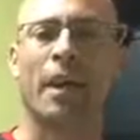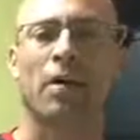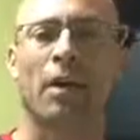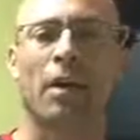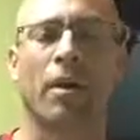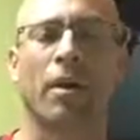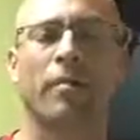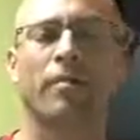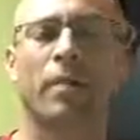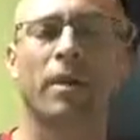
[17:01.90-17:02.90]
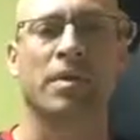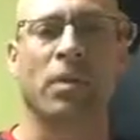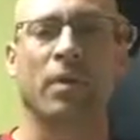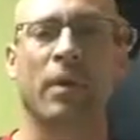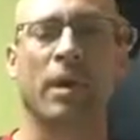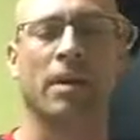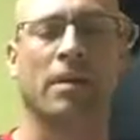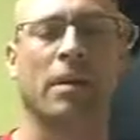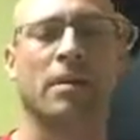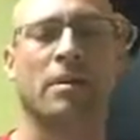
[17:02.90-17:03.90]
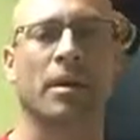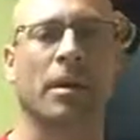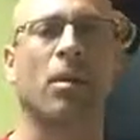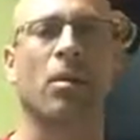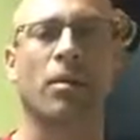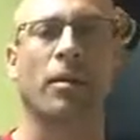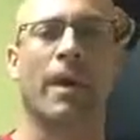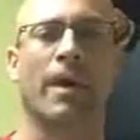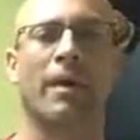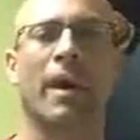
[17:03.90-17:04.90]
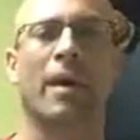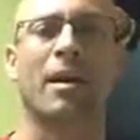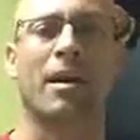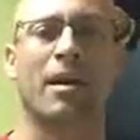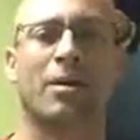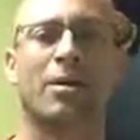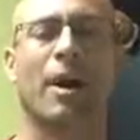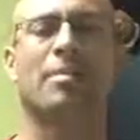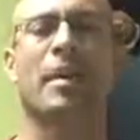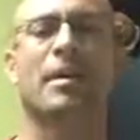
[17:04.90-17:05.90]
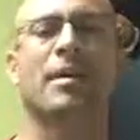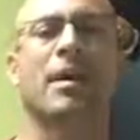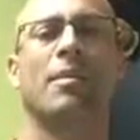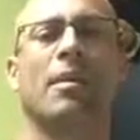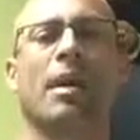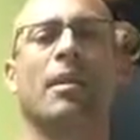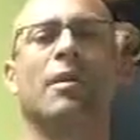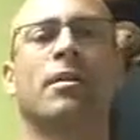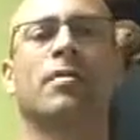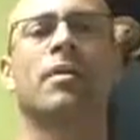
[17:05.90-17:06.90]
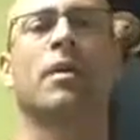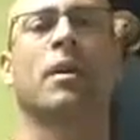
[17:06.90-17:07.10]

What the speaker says: towel at home. That is one way to do this. You're going to hold one end of that, drop that towel down to the floor.